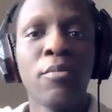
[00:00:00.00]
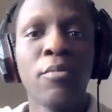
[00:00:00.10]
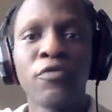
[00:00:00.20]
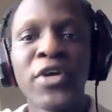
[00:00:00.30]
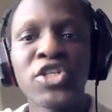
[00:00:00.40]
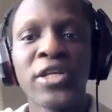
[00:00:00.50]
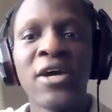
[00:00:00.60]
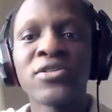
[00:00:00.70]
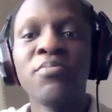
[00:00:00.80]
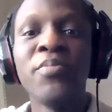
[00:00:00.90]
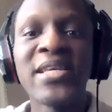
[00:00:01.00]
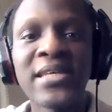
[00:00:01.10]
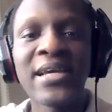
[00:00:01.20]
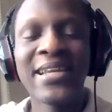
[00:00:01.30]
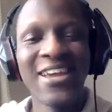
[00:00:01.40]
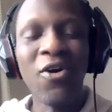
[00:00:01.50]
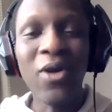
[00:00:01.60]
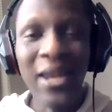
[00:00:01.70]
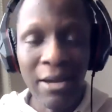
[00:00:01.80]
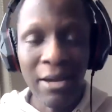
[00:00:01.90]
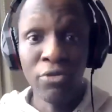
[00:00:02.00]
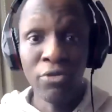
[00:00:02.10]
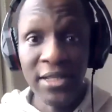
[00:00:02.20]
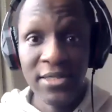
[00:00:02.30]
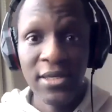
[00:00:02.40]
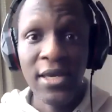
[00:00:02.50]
professionals basically collaborate.